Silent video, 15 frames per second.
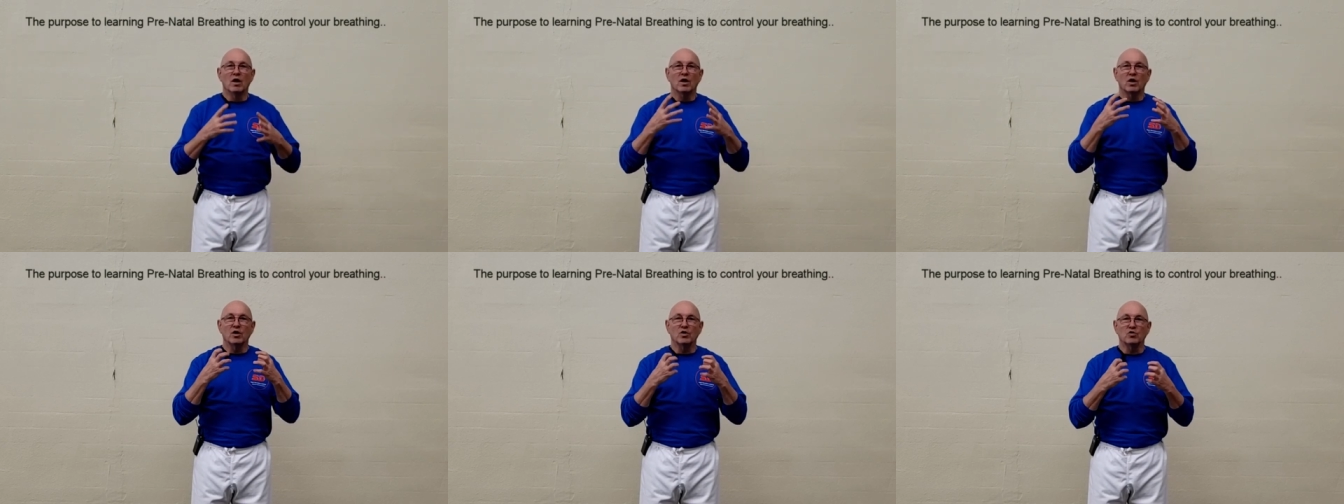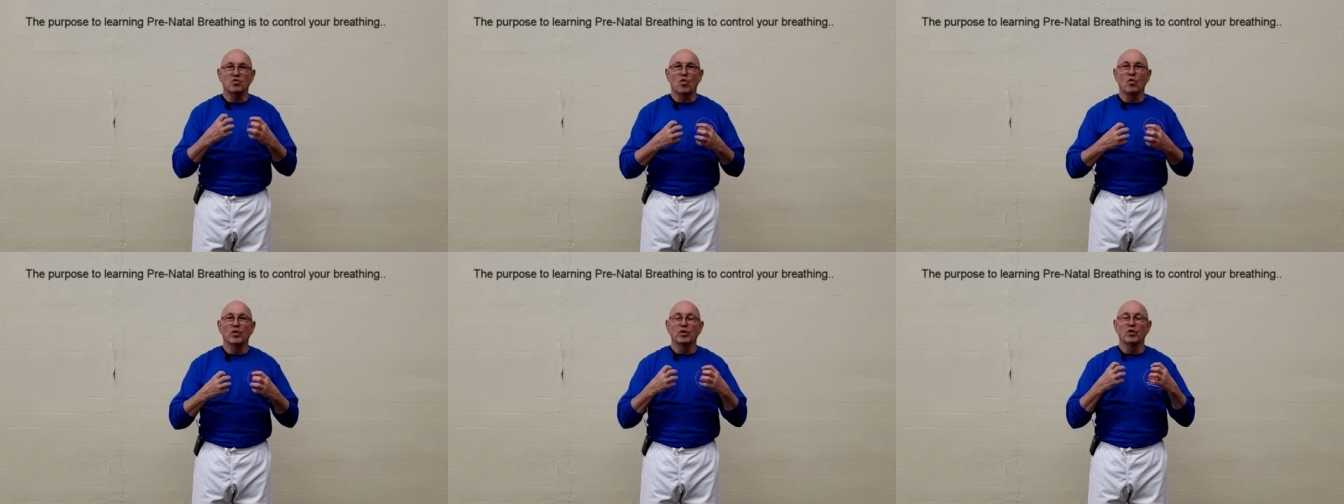
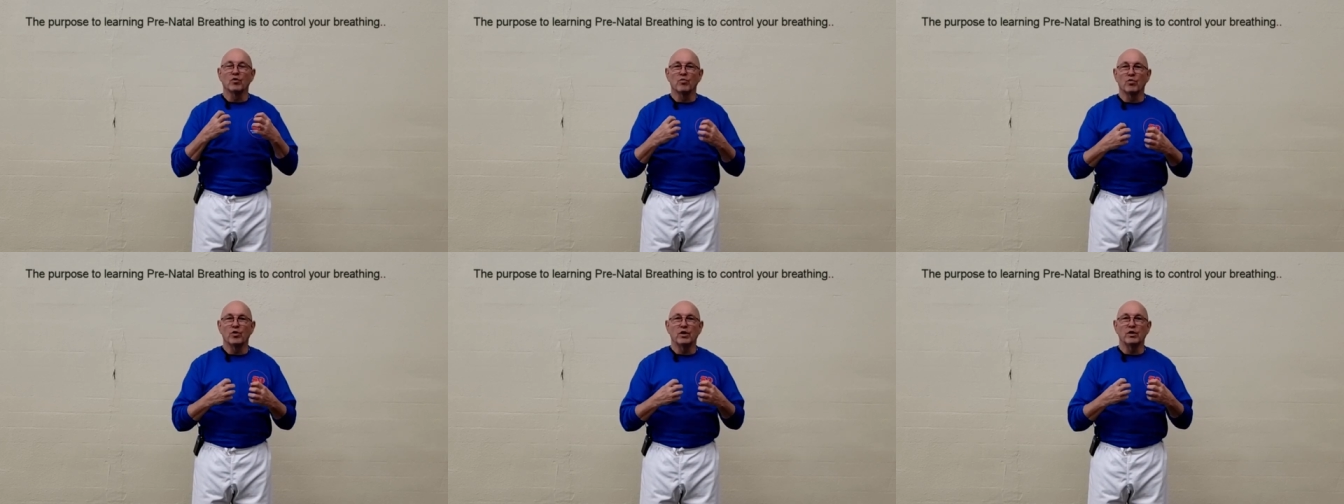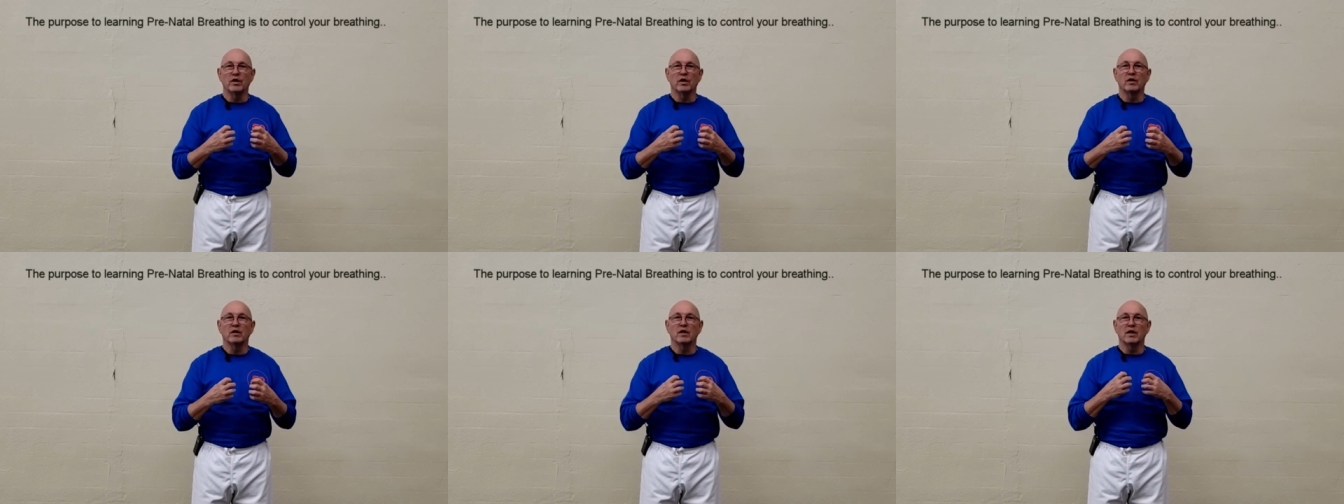controlling your
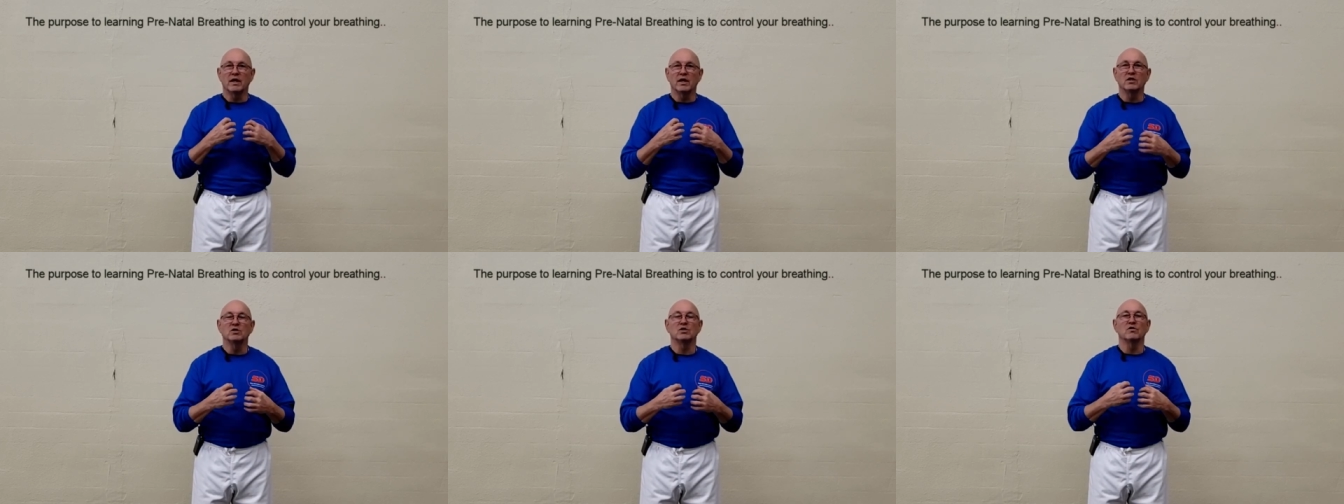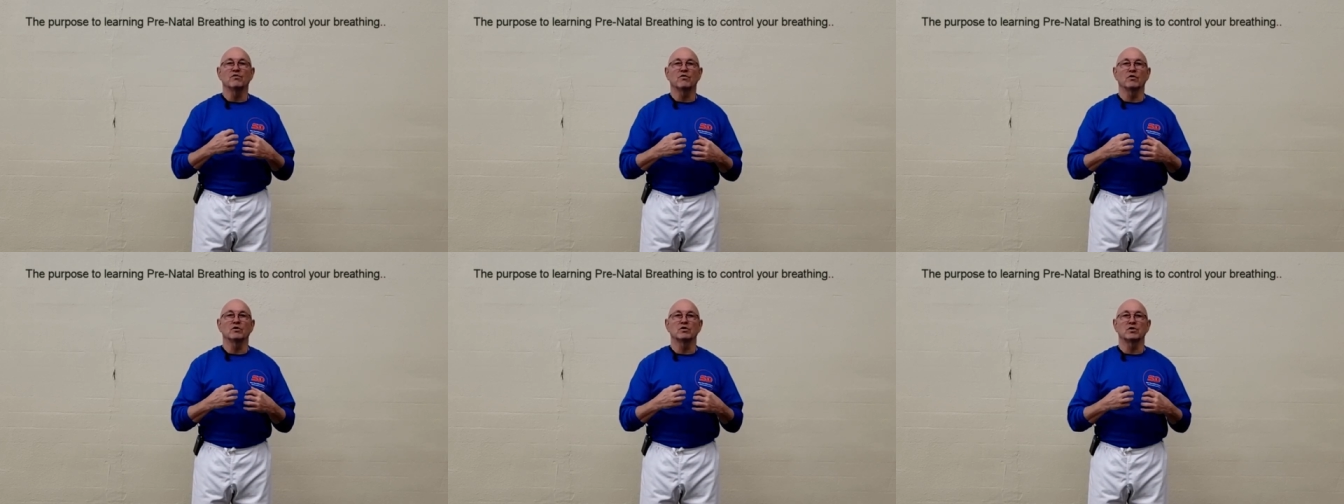breathing is the
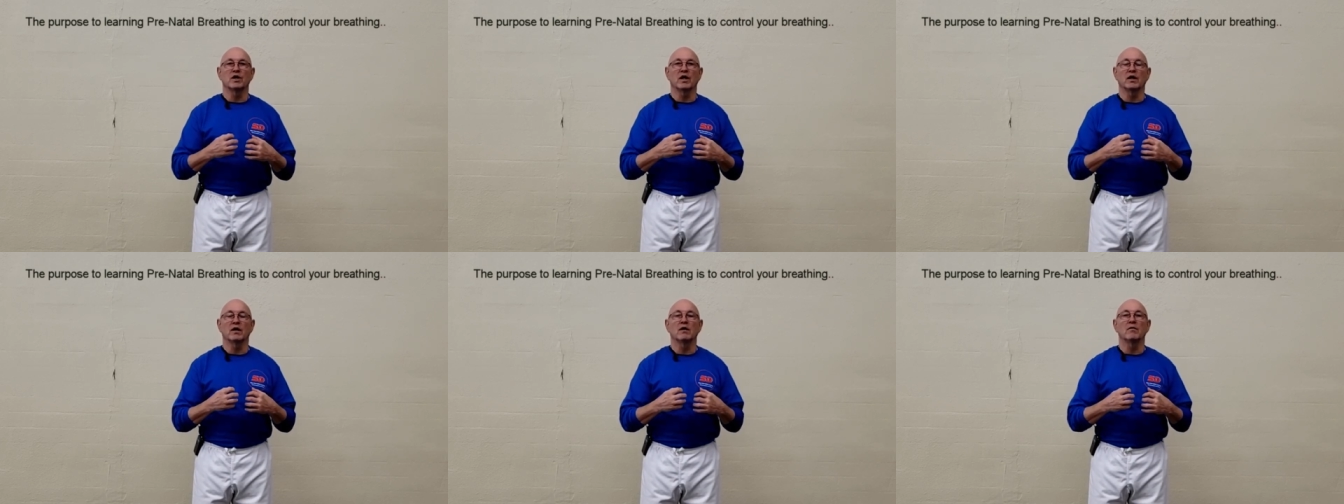first thing